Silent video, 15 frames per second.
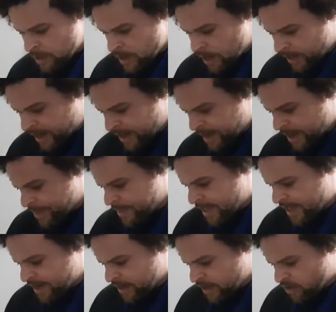Okay, and
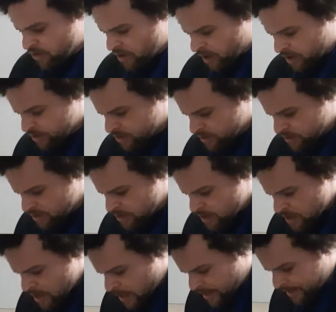then across.
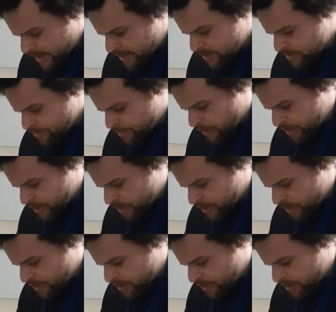And then by